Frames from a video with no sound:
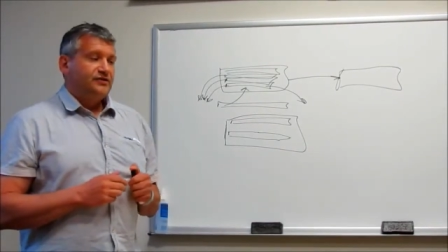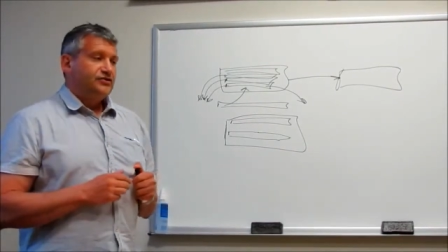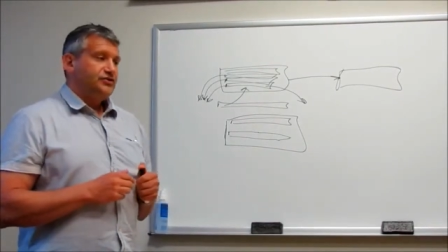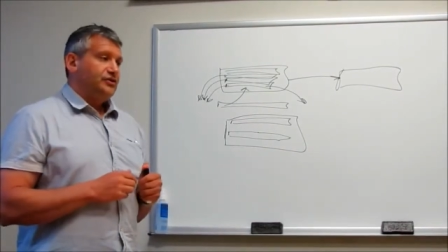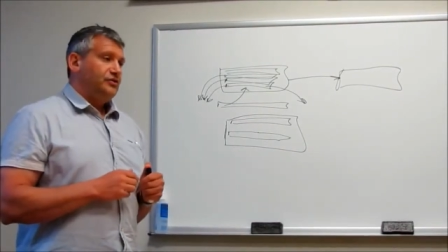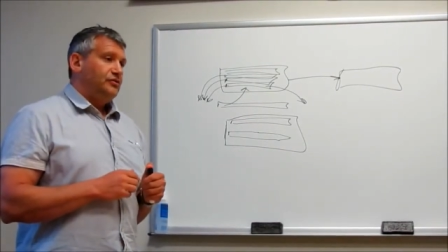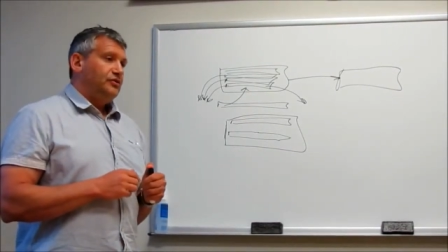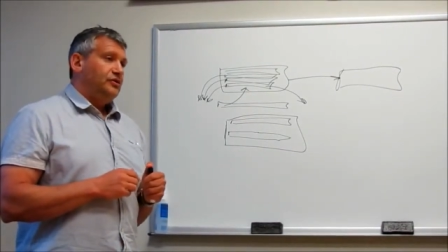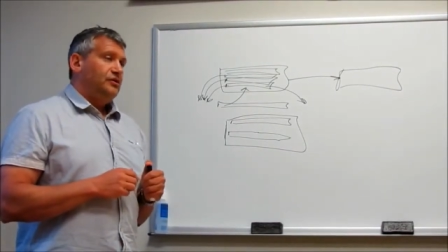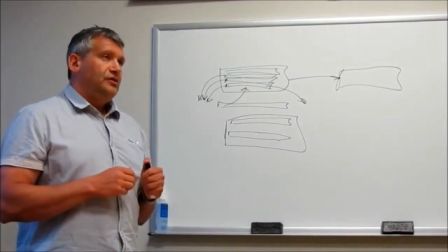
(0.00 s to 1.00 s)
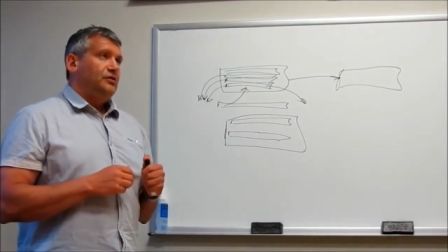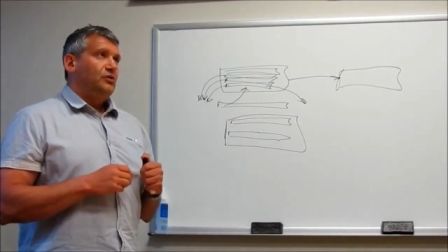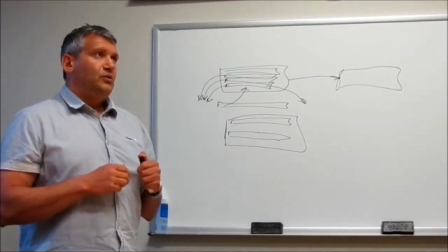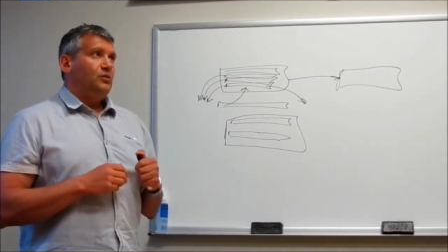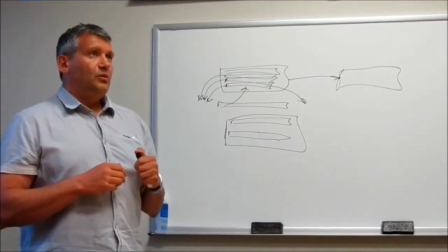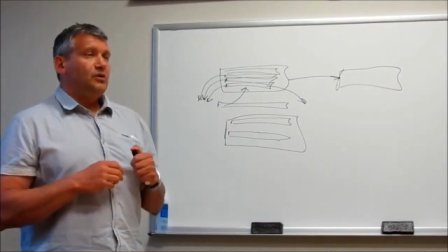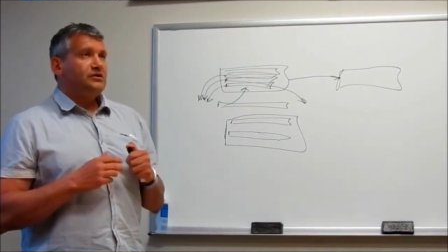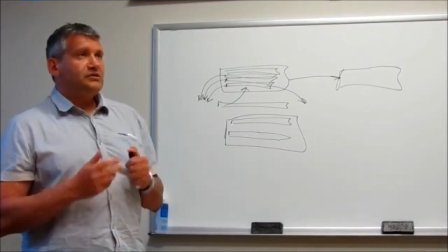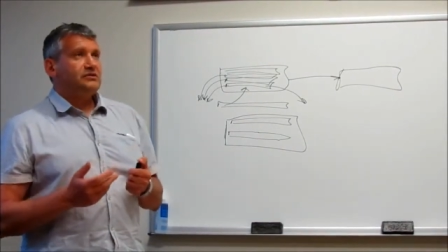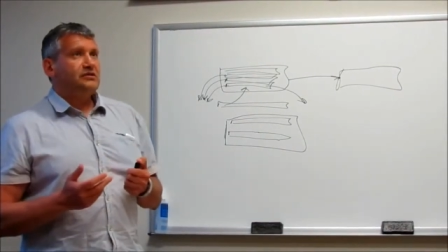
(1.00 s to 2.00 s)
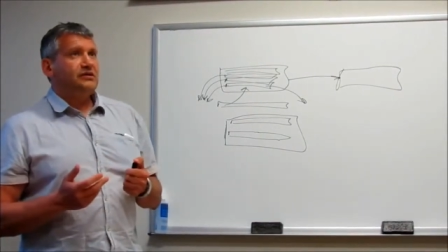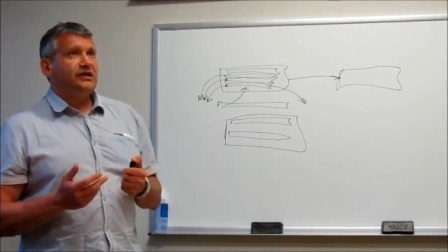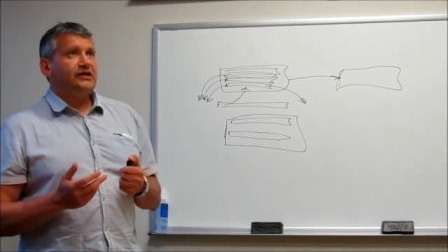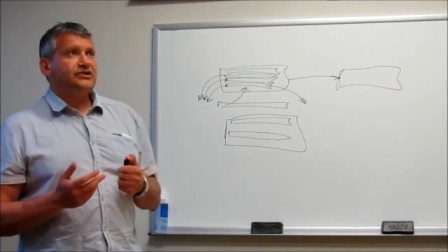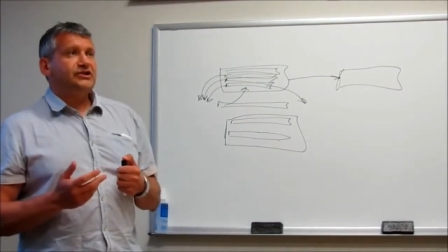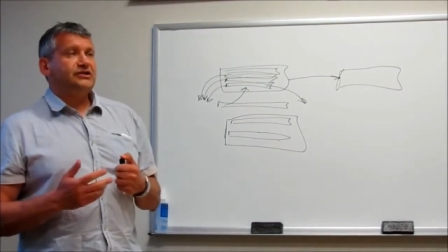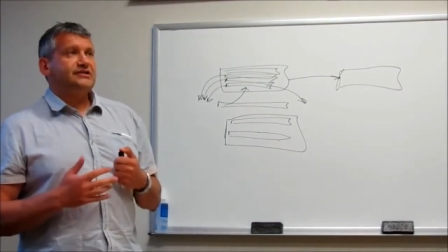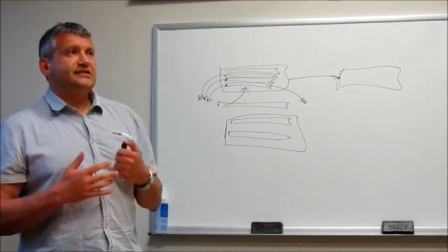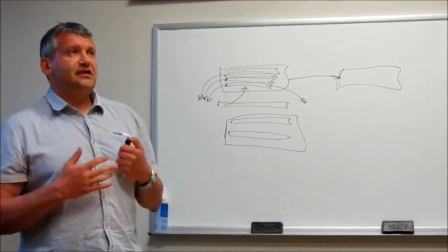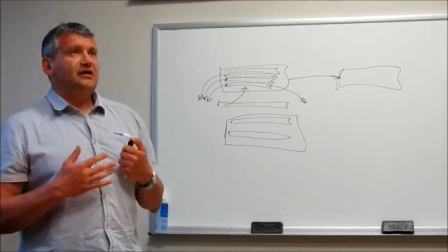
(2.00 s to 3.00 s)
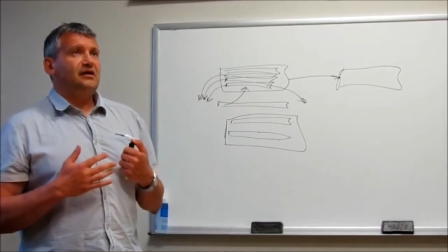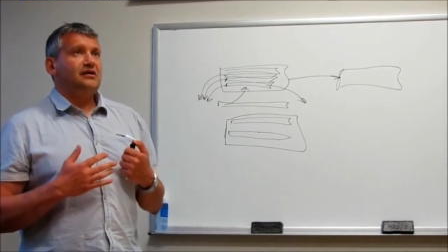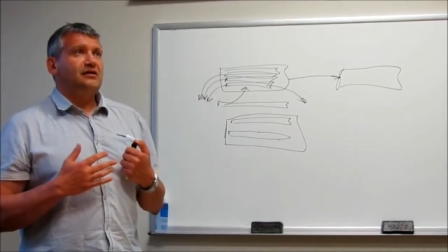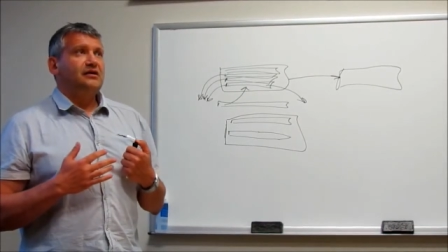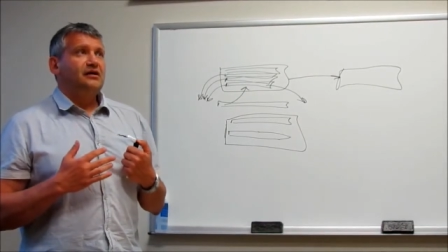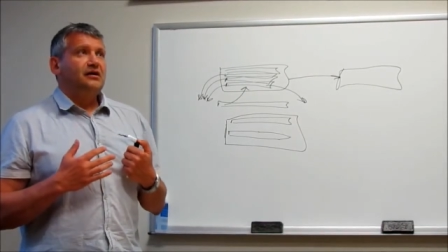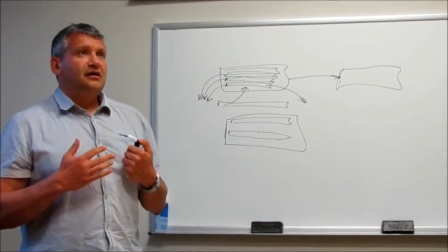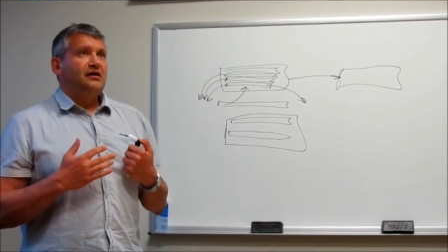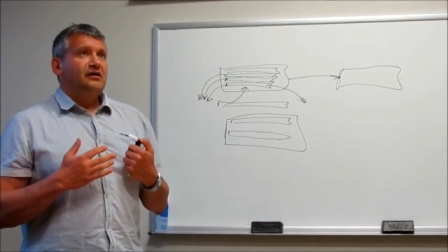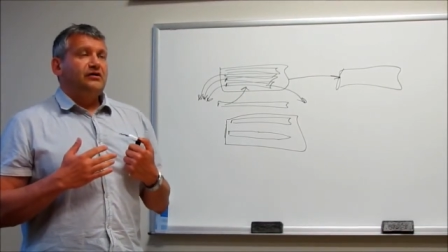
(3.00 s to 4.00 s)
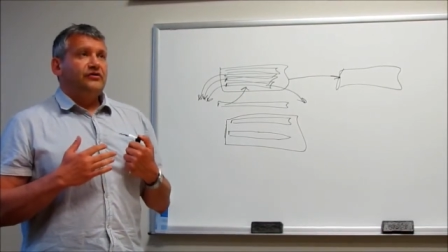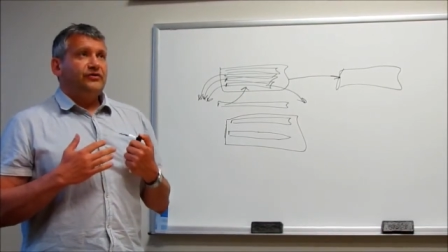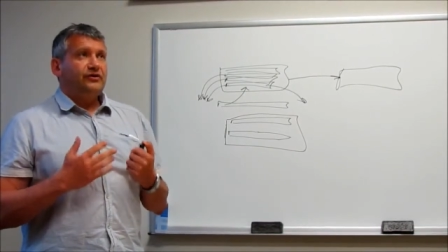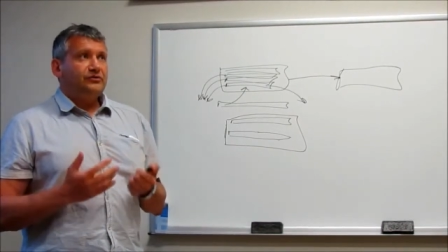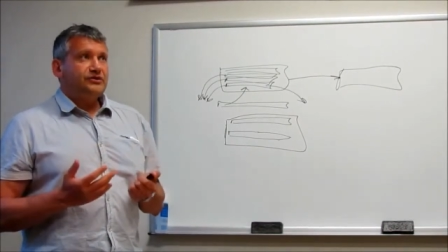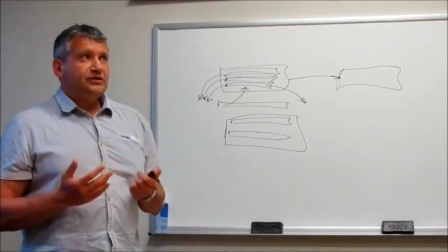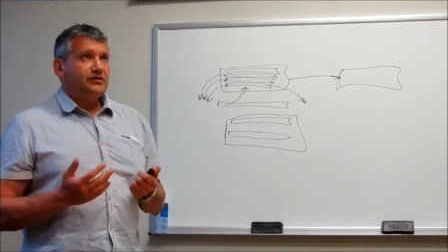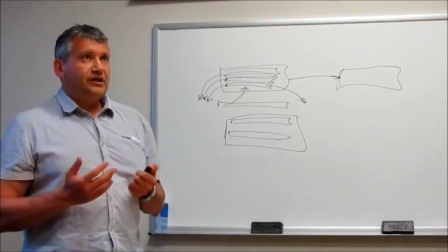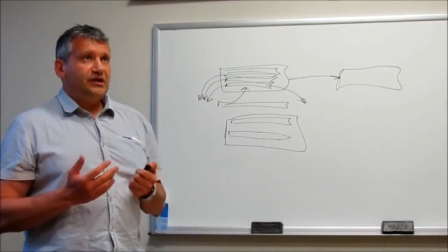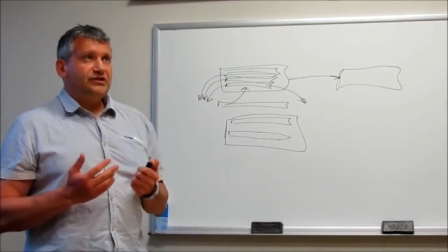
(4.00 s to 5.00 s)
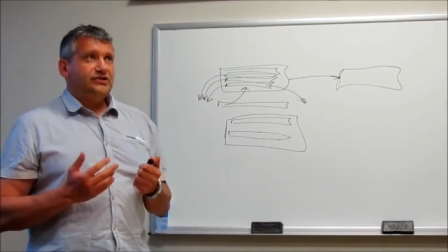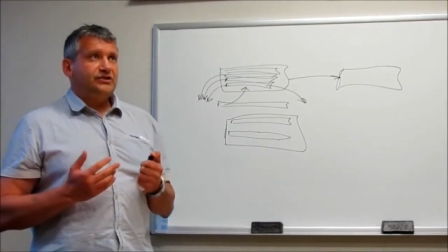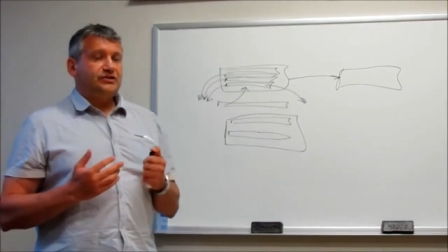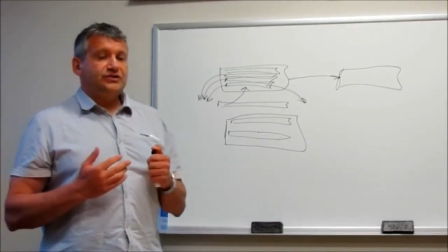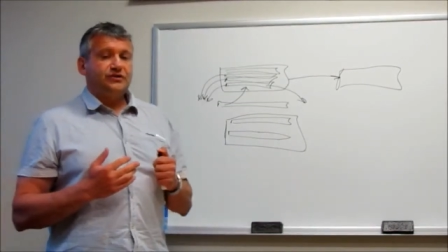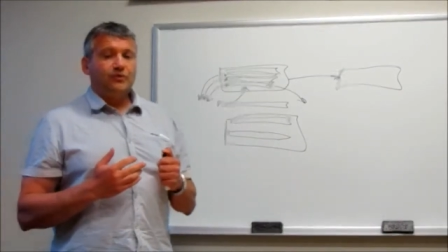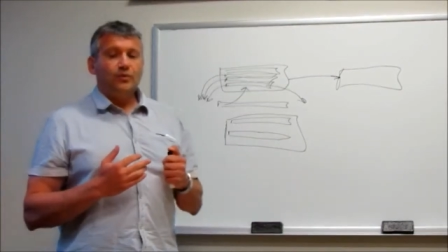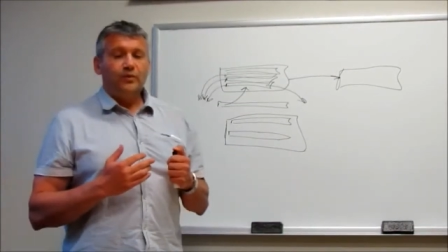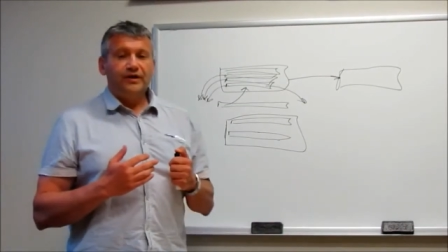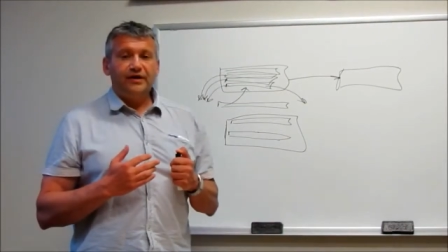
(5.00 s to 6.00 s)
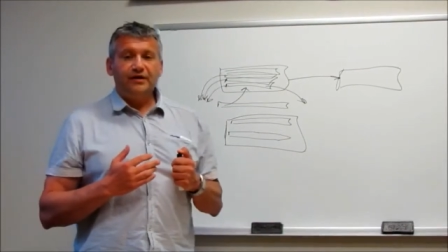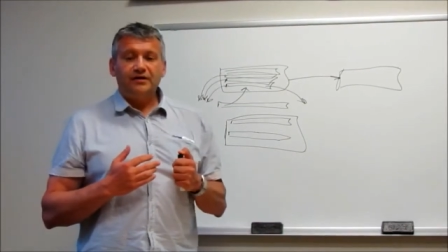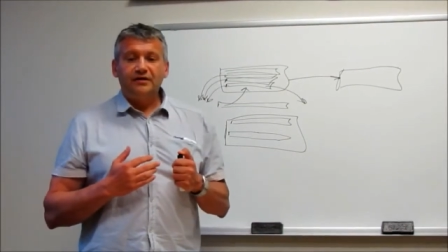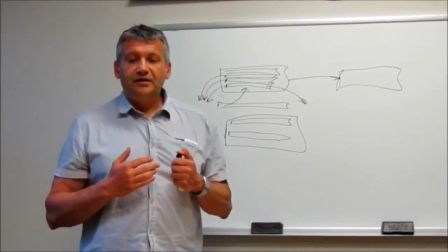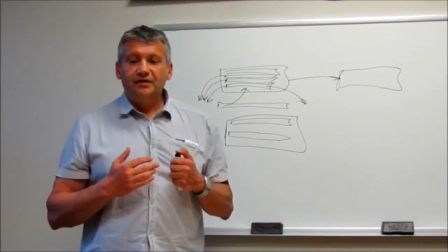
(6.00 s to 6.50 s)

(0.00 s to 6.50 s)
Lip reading: So ordered collections are those collections where